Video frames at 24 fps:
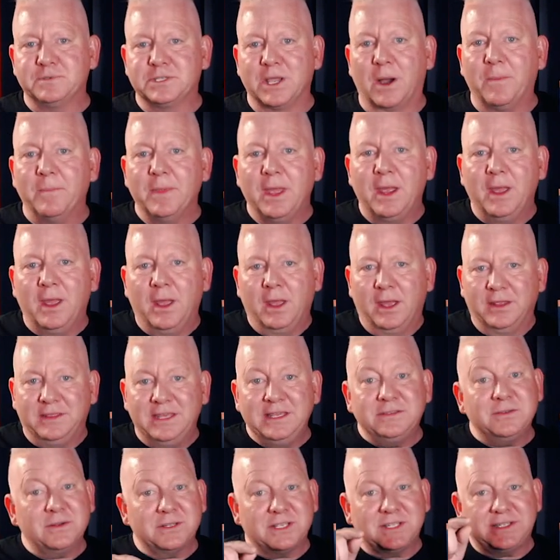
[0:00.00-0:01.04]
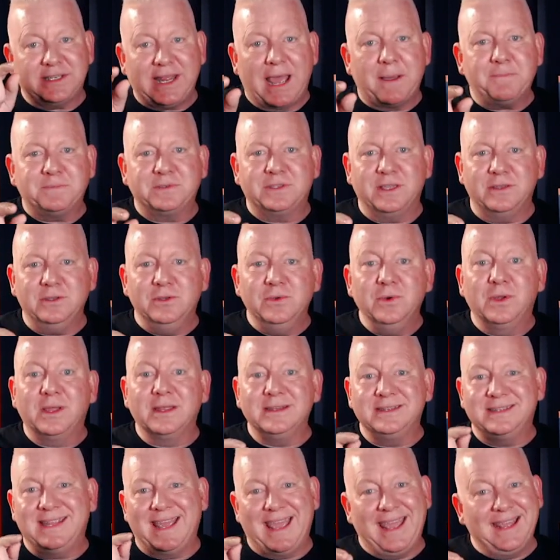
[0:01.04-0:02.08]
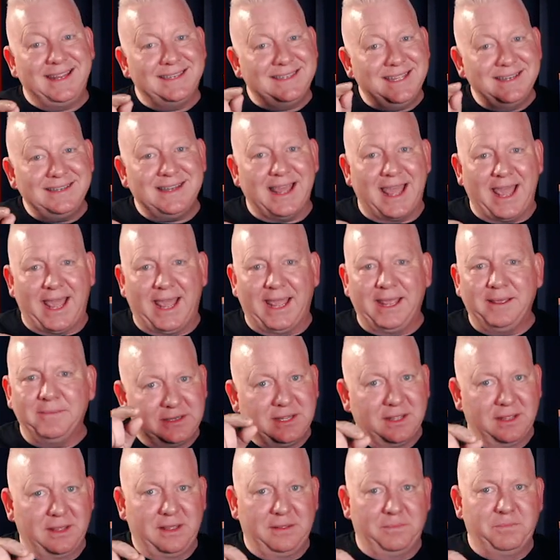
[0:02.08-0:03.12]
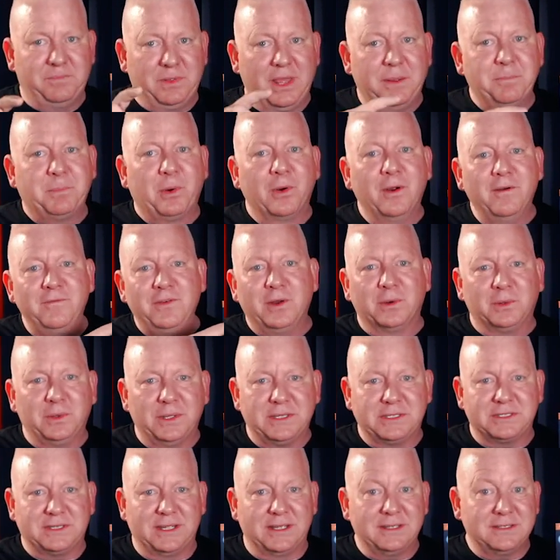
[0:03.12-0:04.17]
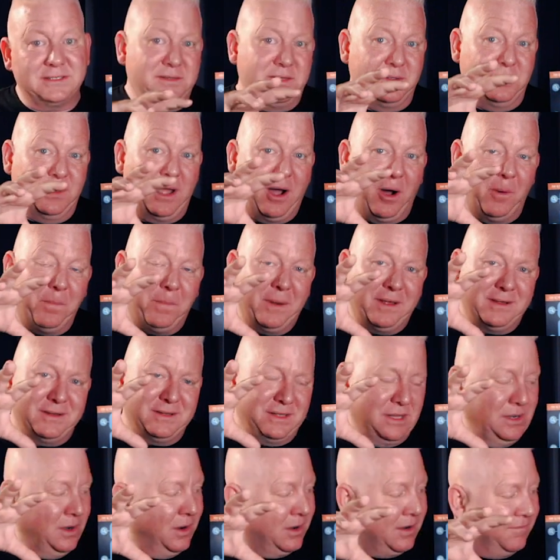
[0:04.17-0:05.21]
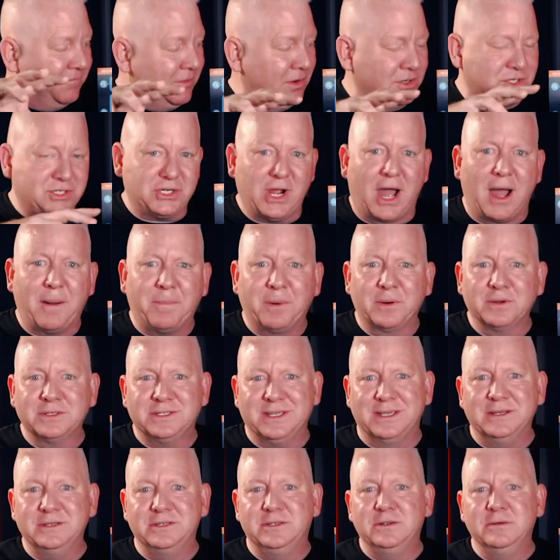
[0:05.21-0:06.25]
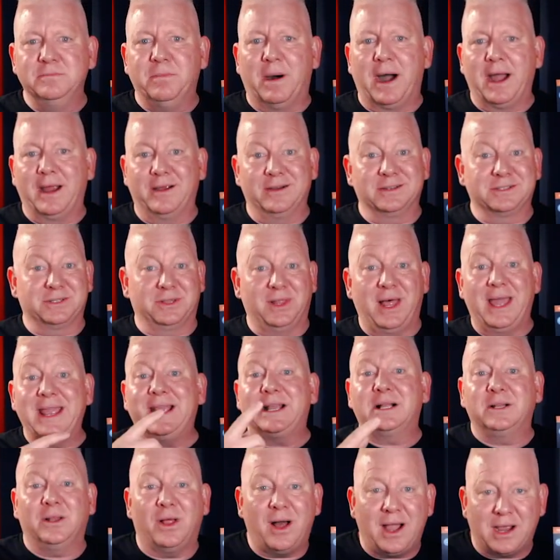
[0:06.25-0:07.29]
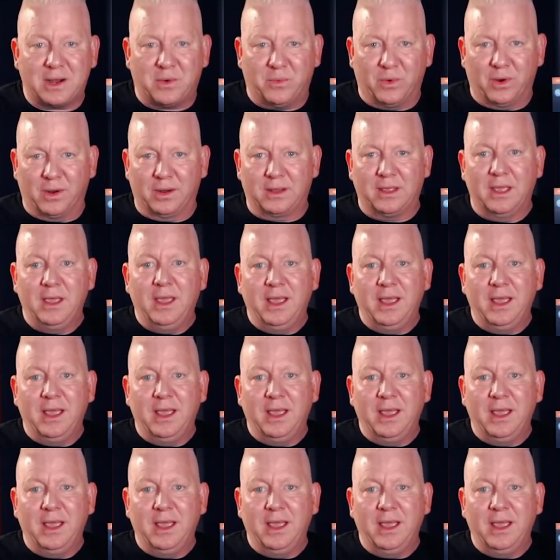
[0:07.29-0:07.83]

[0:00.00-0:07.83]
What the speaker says: So these are steps that you can take today to improve your listings, to help, convert shoppers into buyers like clockwork.